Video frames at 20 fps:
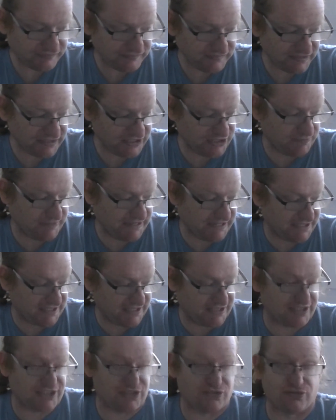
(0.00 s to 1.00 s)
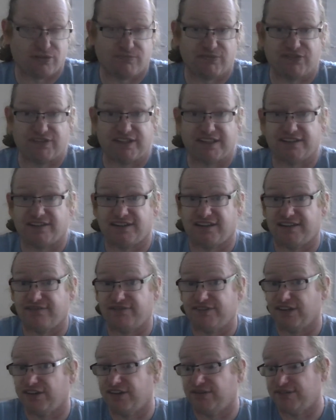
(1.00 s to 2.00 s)
especially the drum of it that
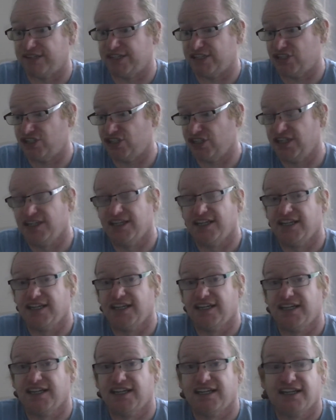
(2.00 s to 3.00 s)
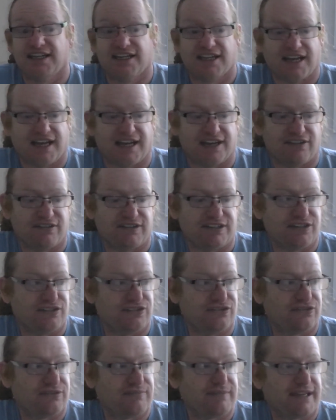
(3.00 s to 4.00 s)
I've got, which I only
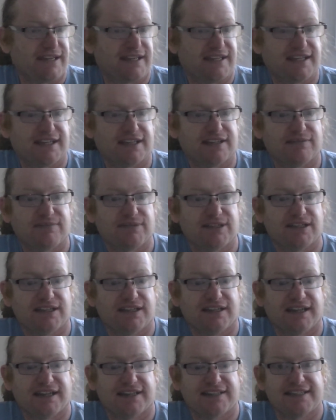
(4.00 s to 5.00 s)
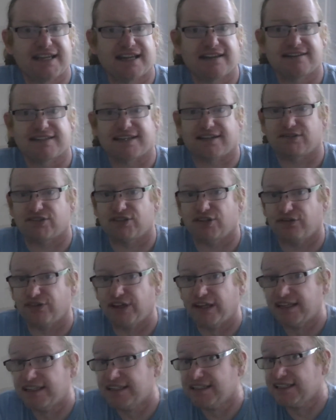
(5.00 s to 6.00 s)
use for making antennas out
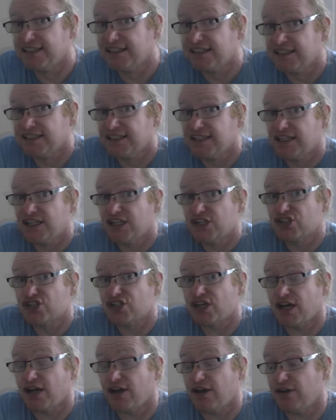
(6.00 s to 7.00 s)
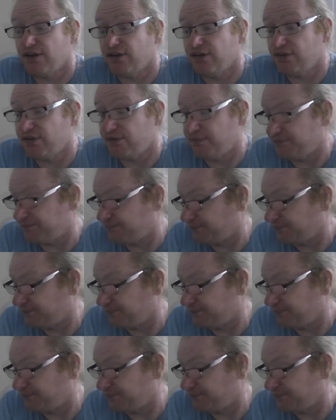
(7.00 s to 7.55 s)
of. So,